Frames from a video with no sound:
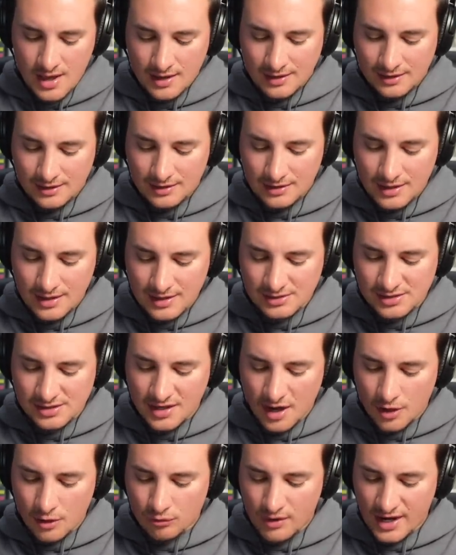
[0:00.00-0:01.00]
years
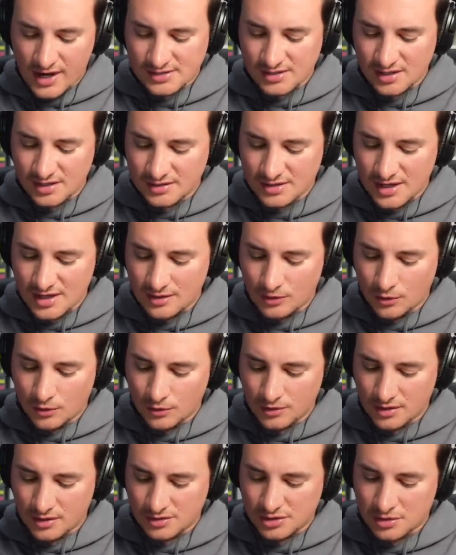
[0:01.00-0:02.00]
ago, wrestlers, in
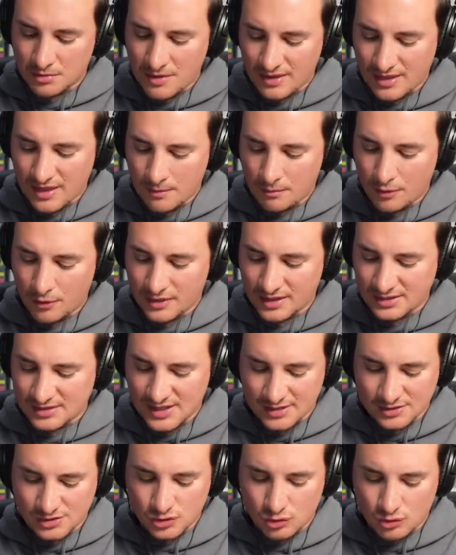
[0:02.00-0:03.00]
order to make their bookings,
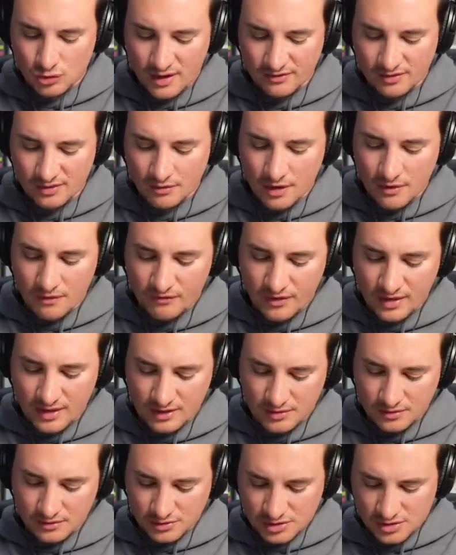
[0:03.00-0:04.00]
had to drive their own
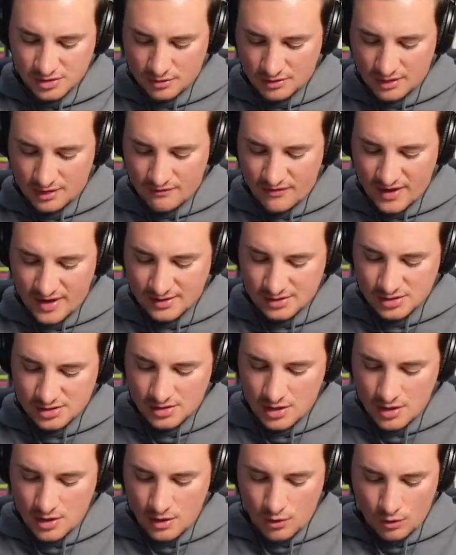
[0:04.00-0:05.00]
vehicles to the events
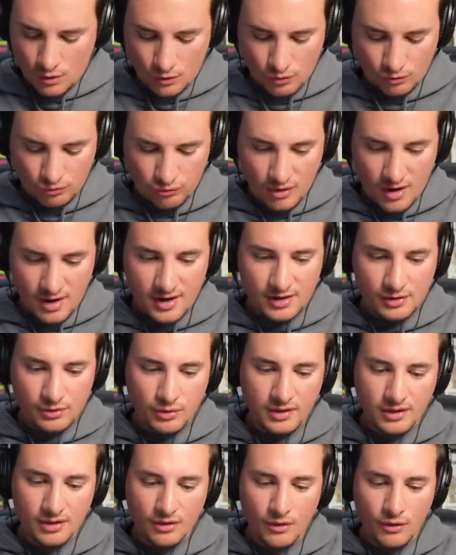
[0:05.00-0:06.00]
or ride
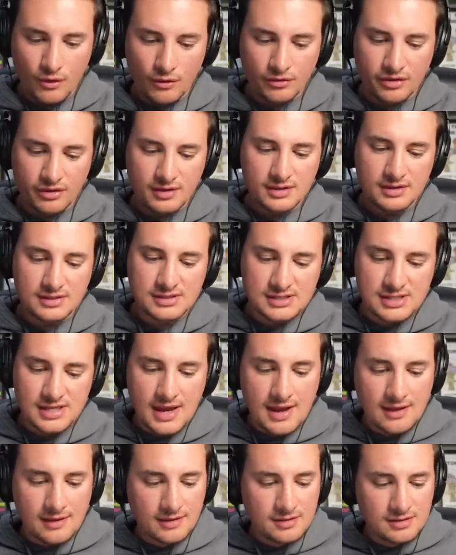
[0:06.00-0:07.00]
with other
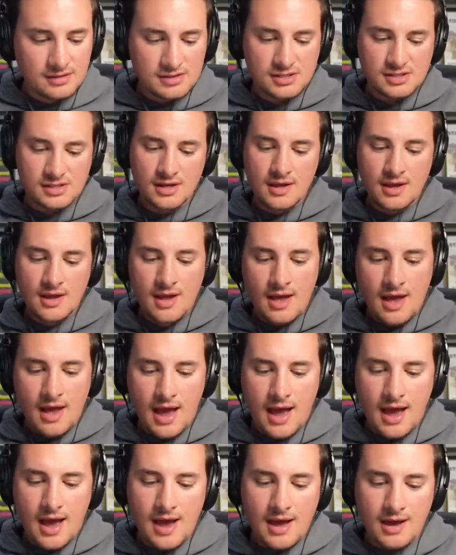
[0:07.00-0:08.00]
talent.
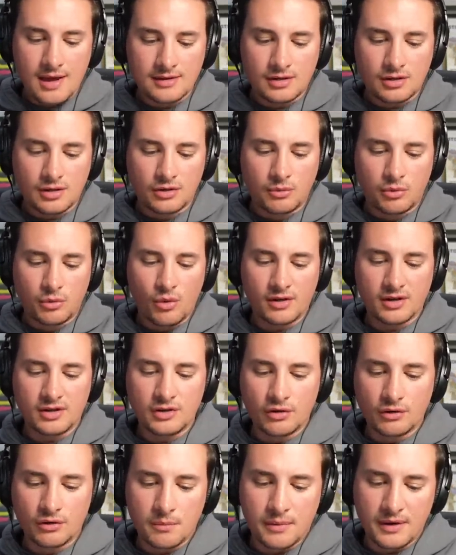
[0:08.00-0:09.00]
And number one, in
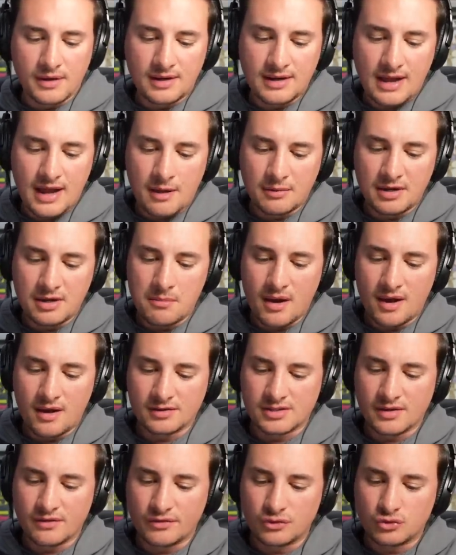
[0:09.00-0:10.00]
your opinion, how many
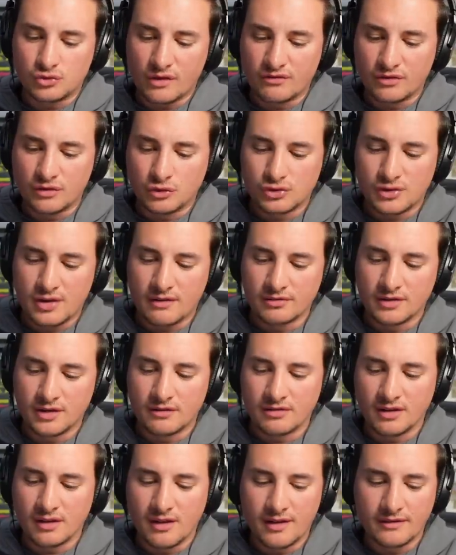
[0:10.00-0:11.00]
miles have you driven or traveled
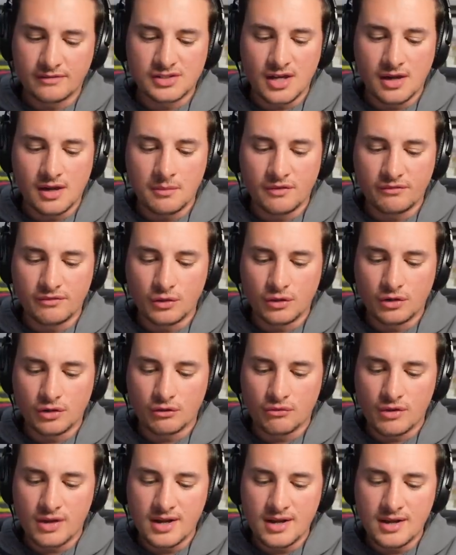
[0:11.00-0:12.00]
over the lifetime of your
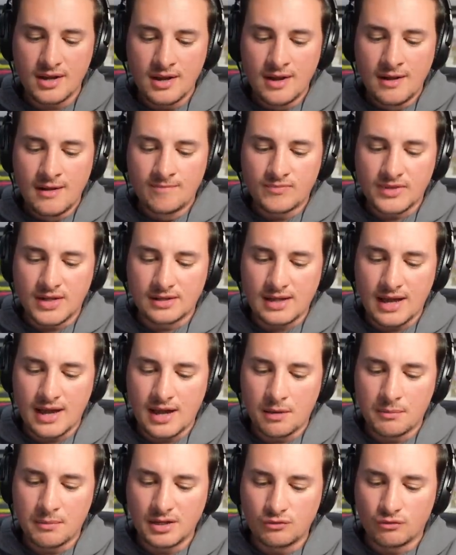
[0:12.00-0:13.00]
career? And
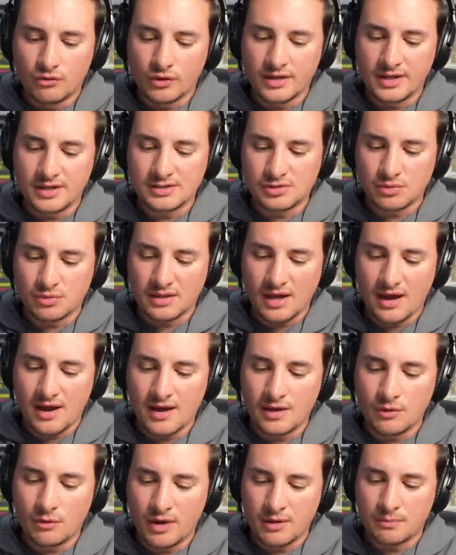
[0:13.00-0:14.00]
how many run-ins with
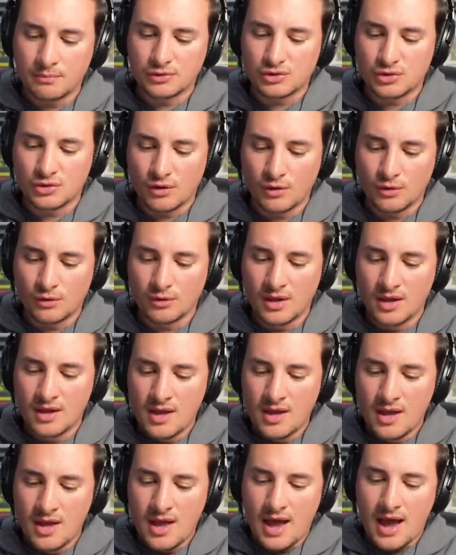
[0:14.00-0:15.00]
highway patrol?
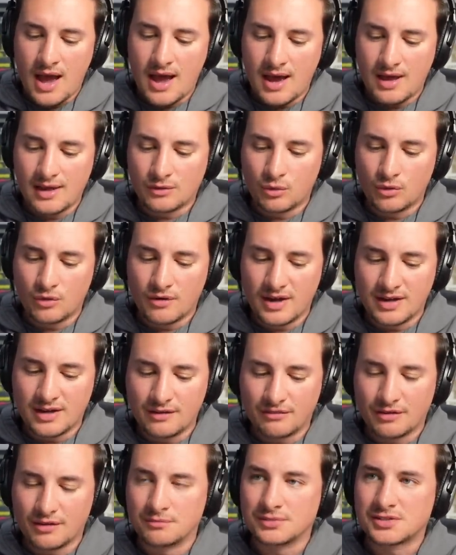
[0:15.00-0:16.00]
And were any
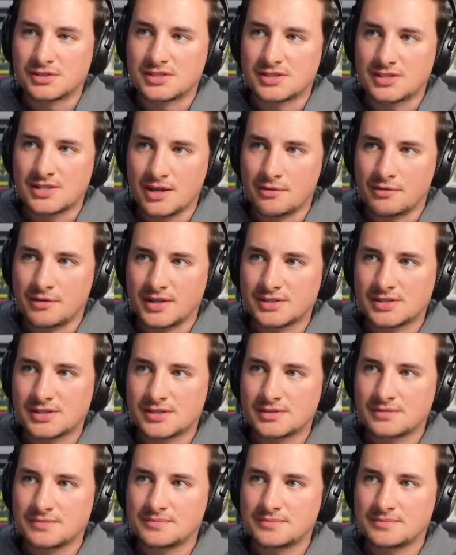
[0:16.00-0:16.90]
of them serious?